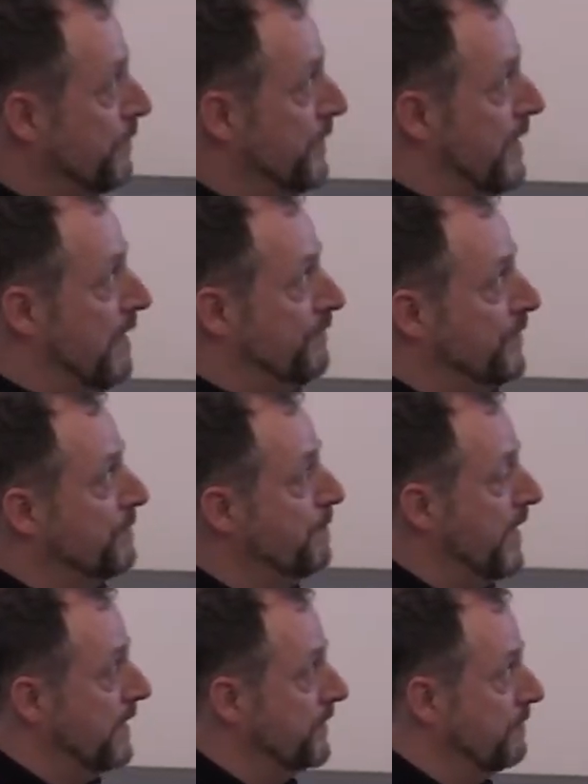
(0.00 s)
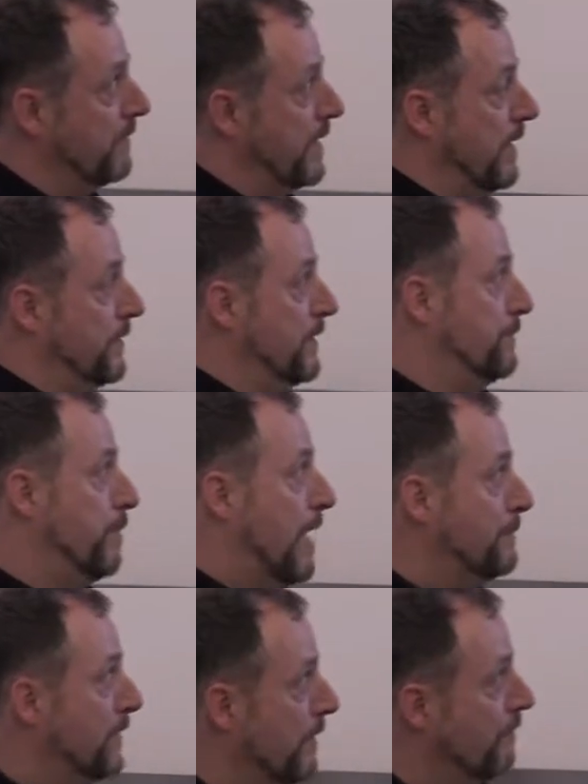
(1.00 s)
do with the alphas and betas from the Gauge. It's
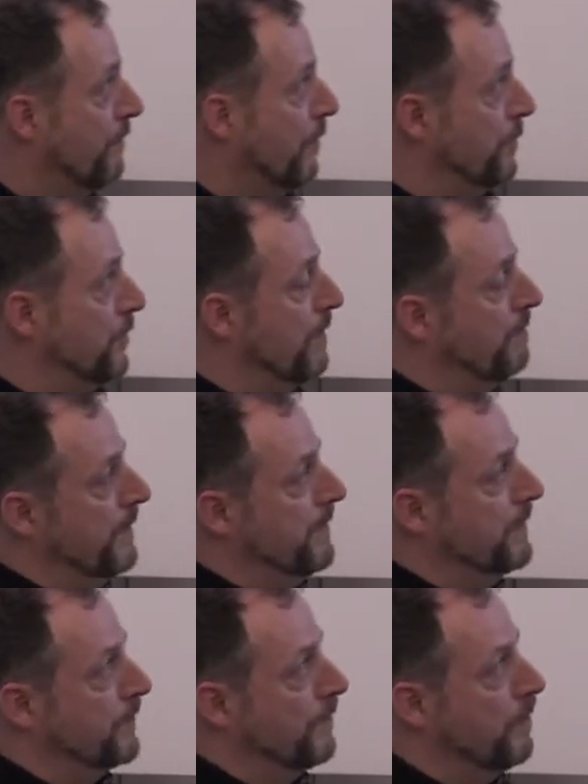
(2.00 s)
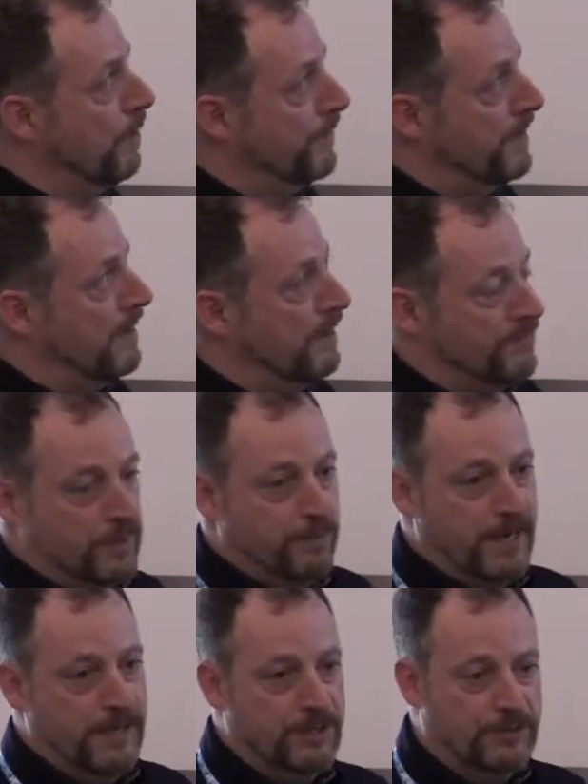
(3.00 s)
perhaps unfortunate that these are not the alphas and
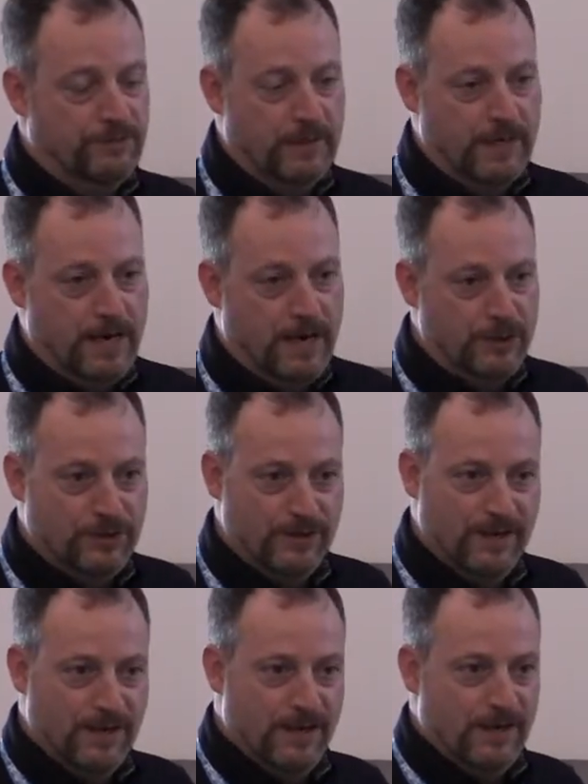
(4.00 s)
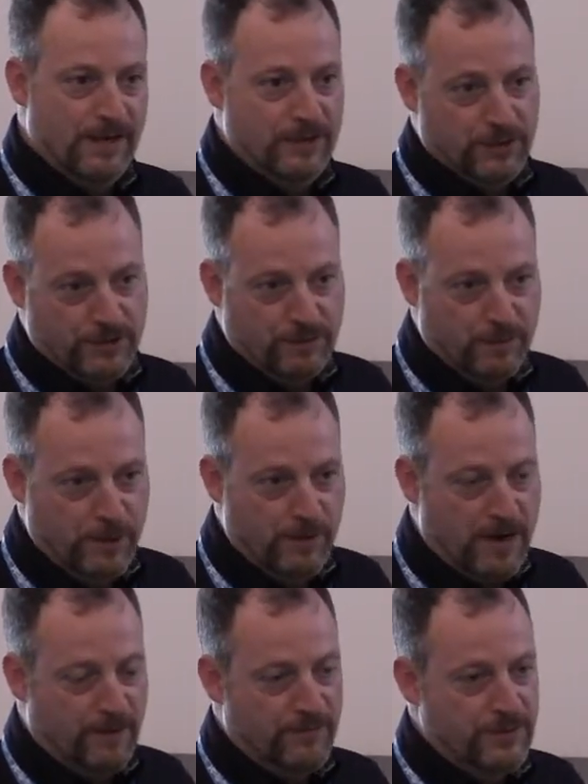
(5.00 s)
betas from the Gauge. These are some new
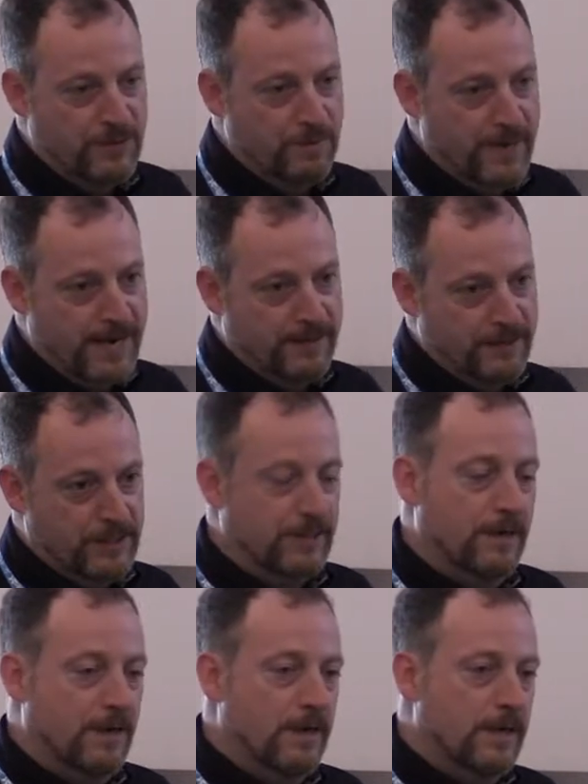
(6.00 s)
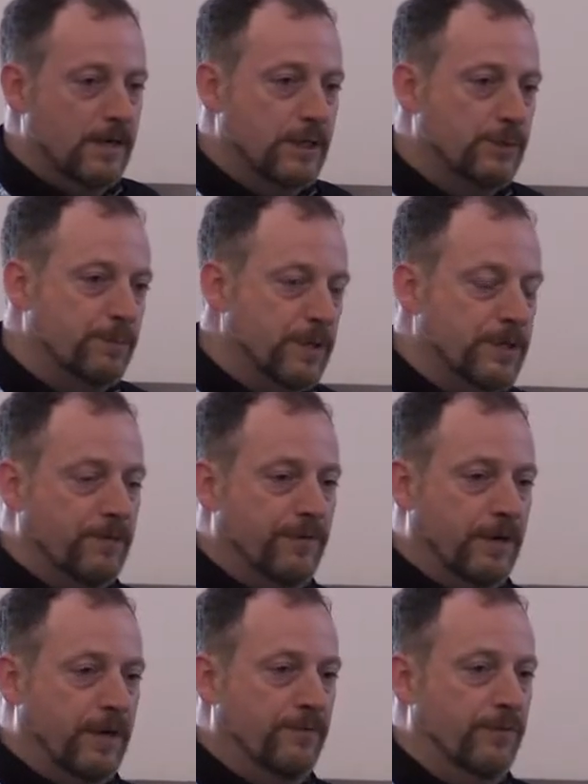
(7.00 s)
alphas and betas
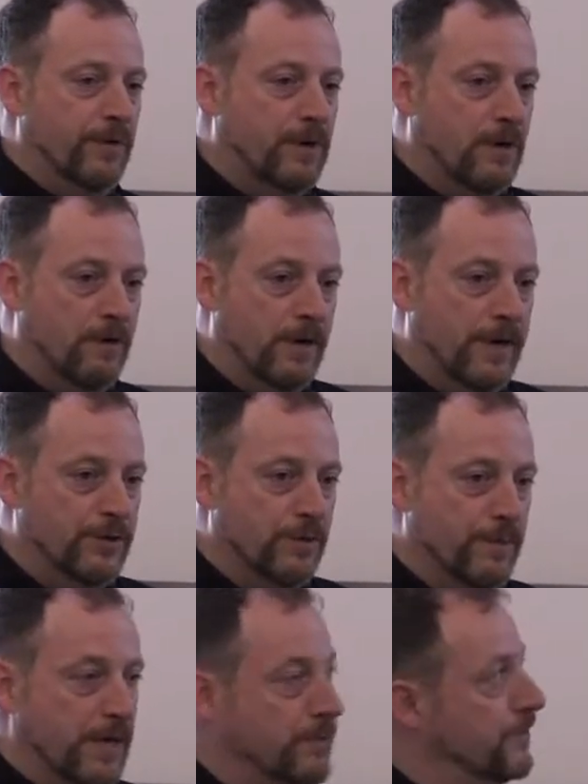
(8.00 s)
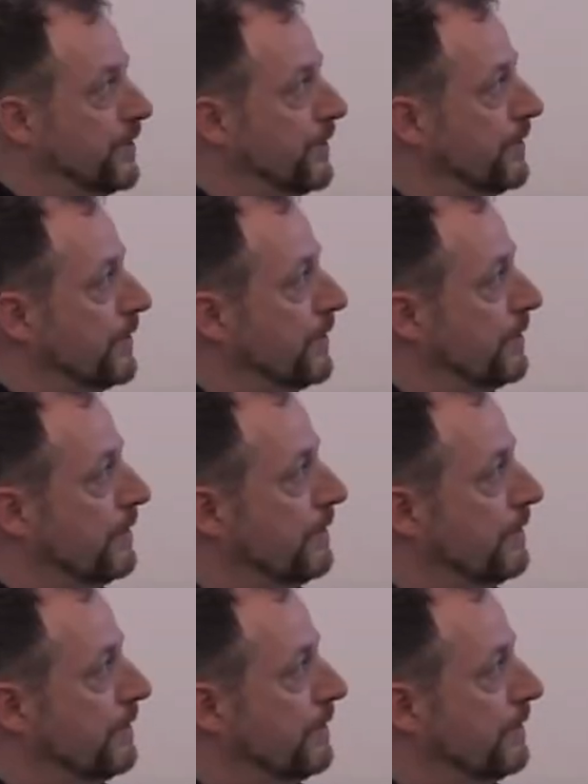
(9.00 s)
specifically for the correlation matrices.